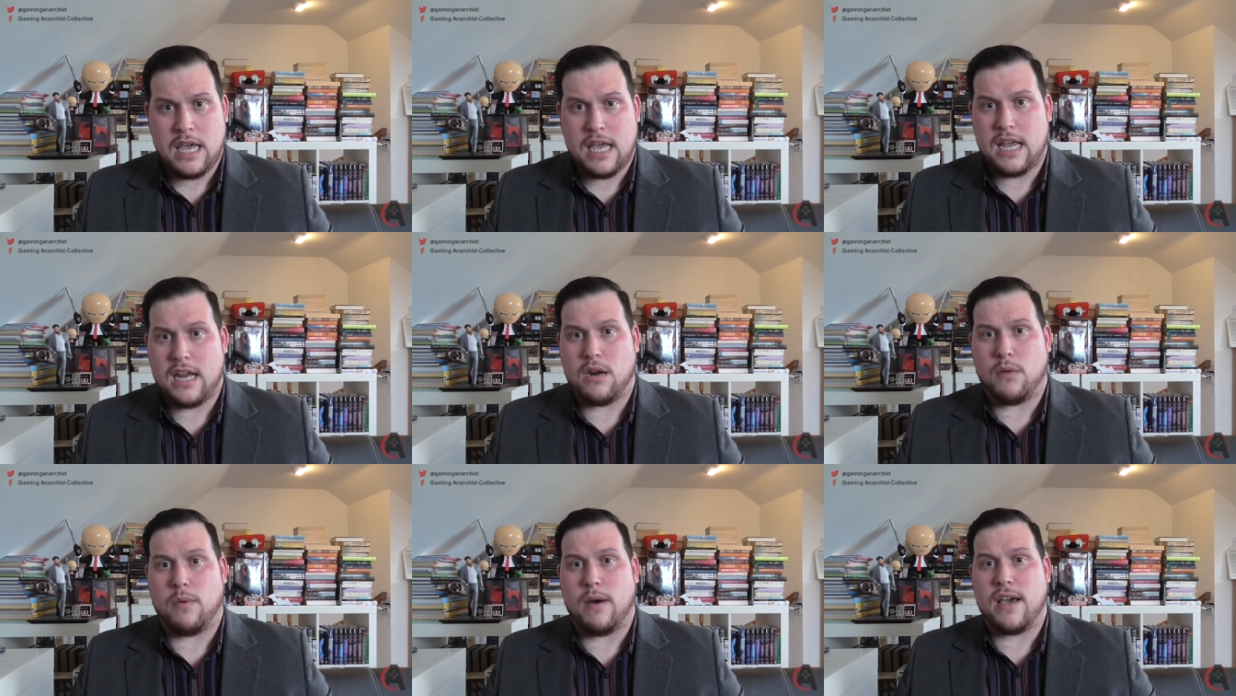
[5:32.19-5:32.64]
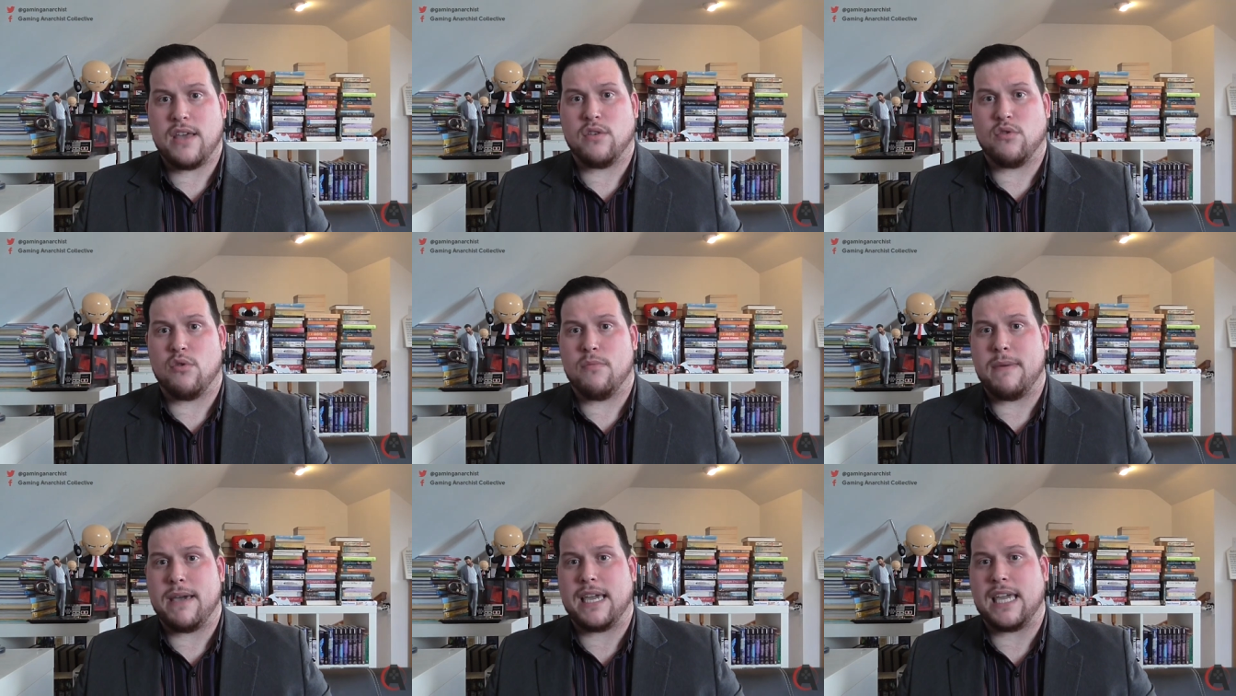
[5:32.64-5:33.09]
in a way that
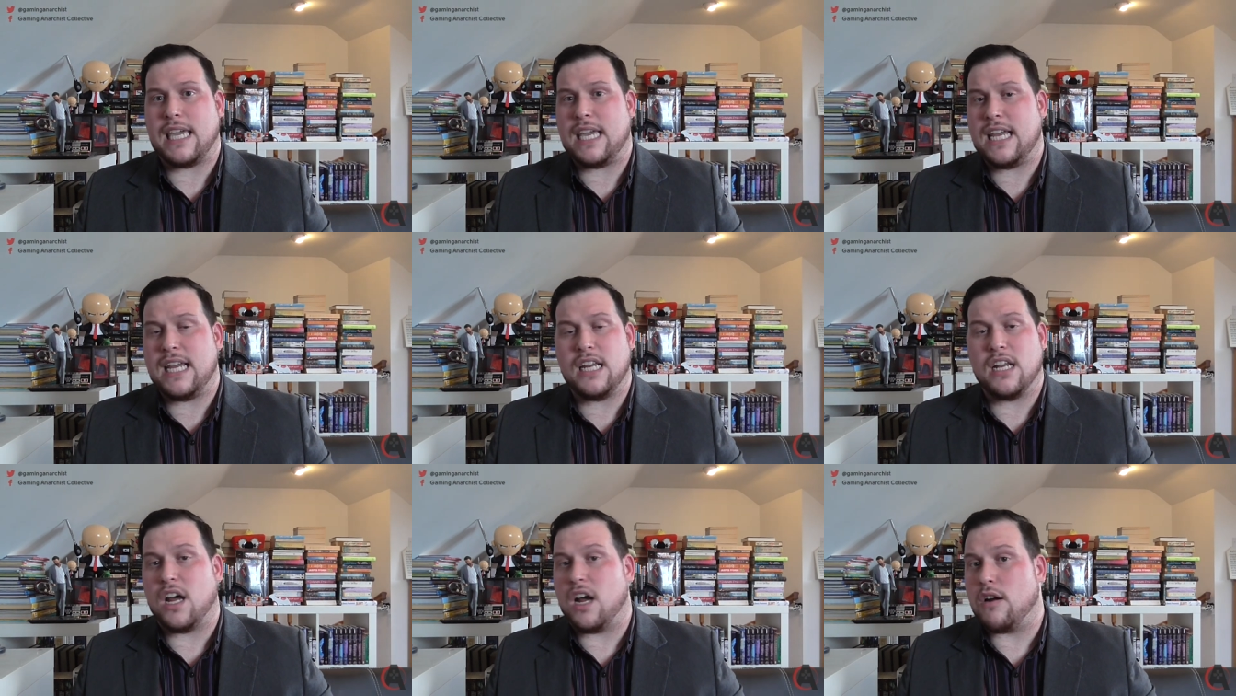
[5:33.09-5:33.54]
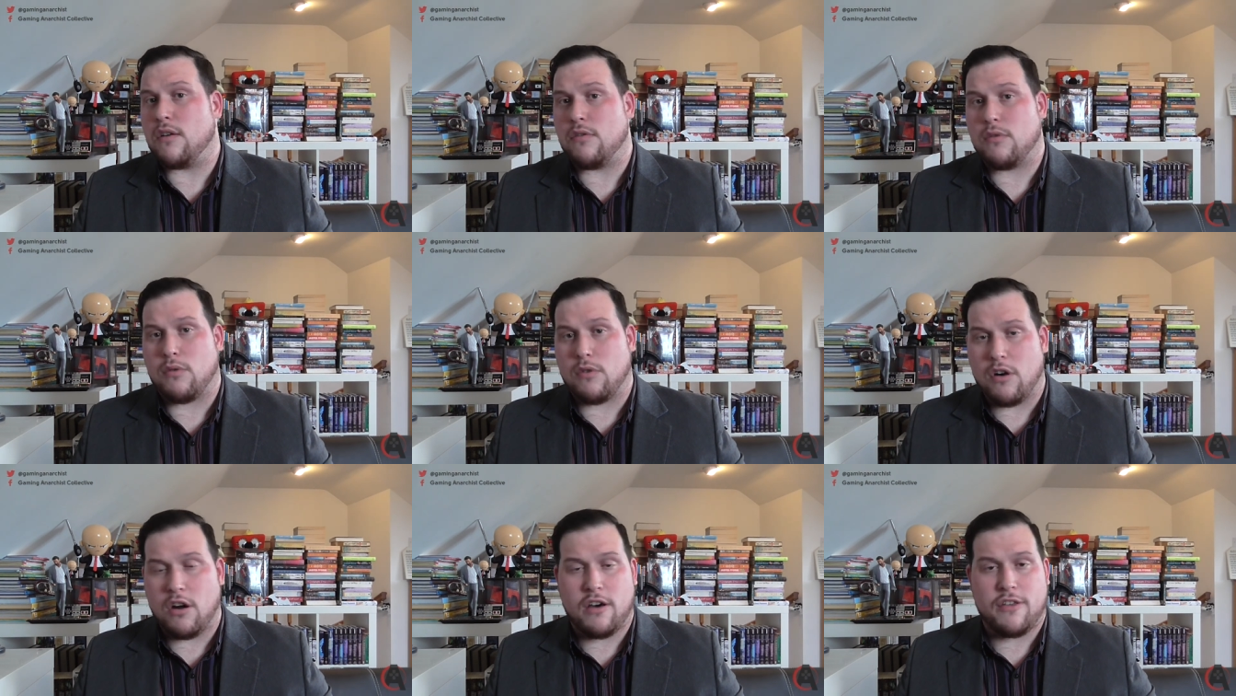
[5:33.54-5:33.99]
would make Eli
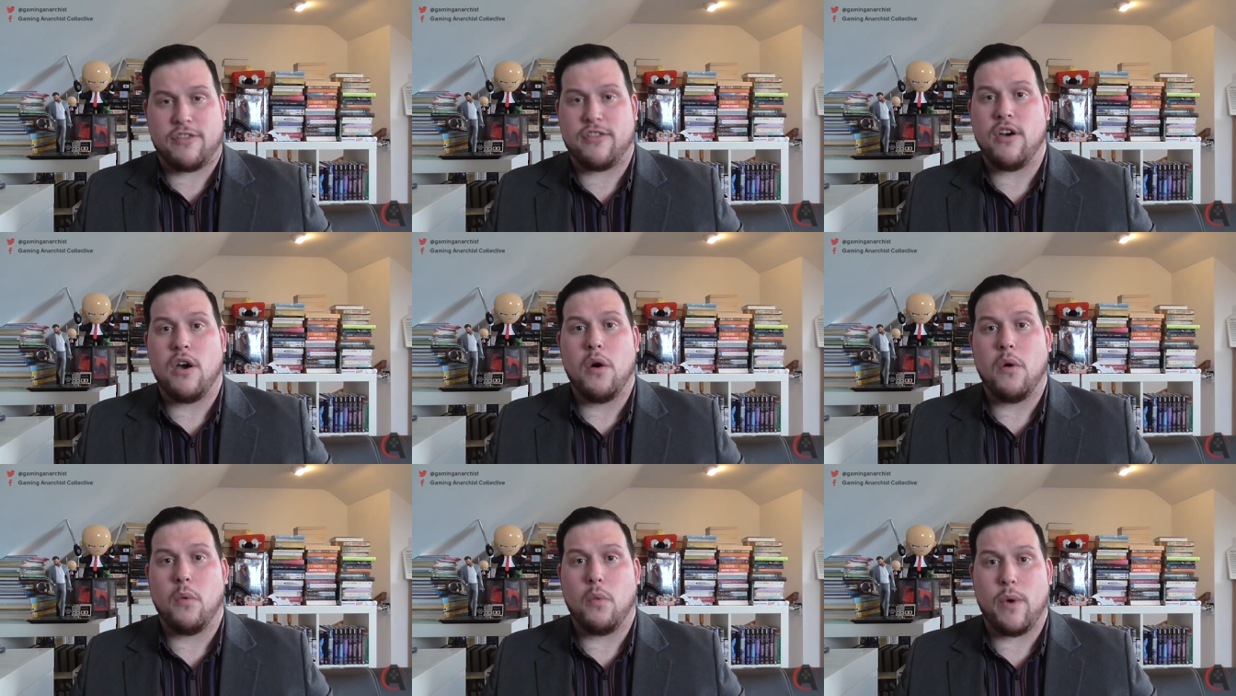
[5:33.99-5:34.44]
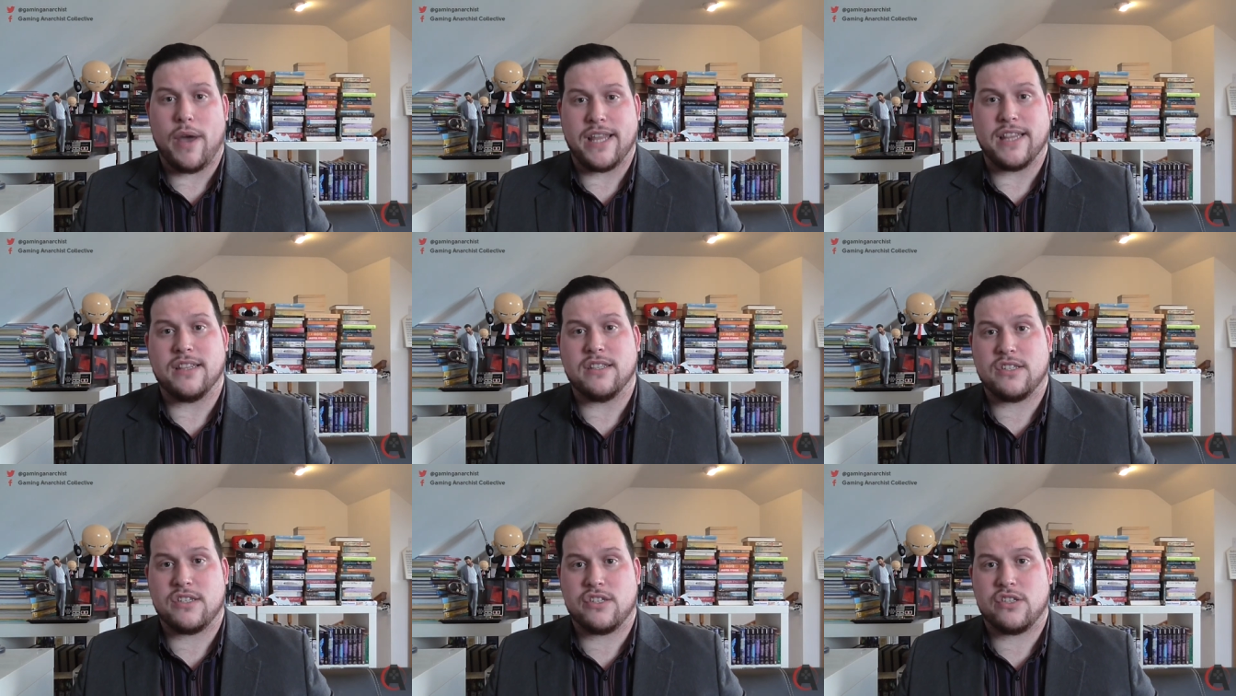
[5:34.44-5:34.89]
Roth
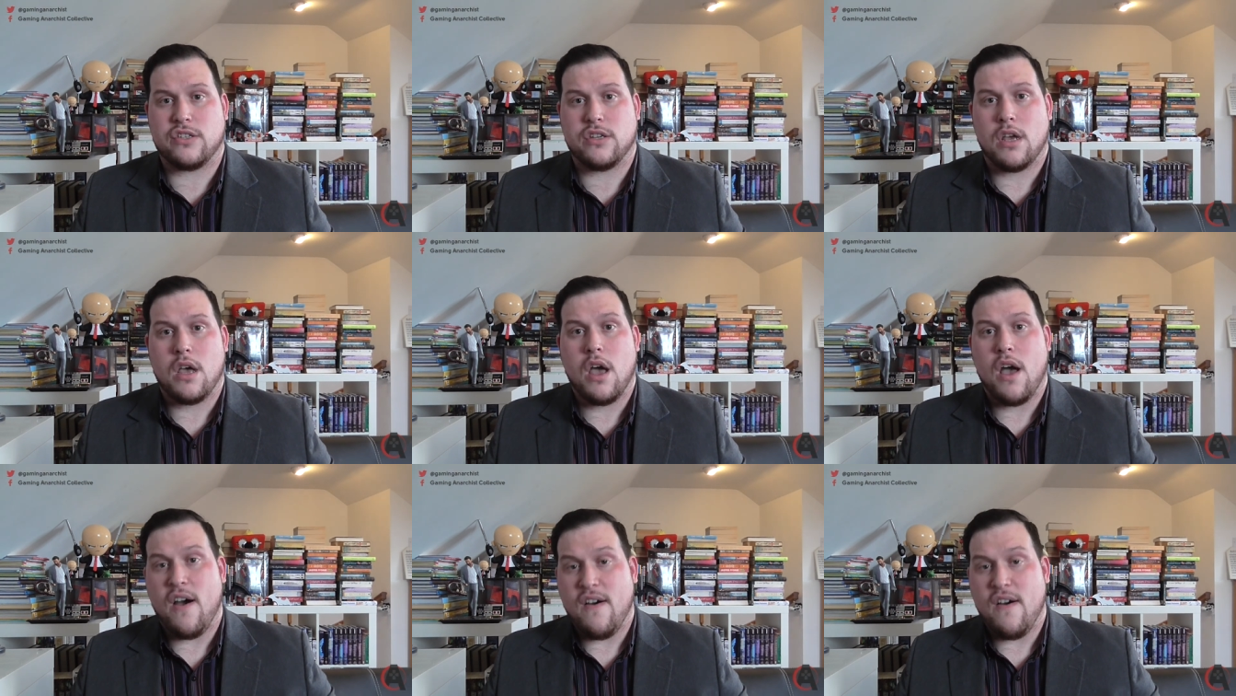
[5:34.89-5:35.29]
wince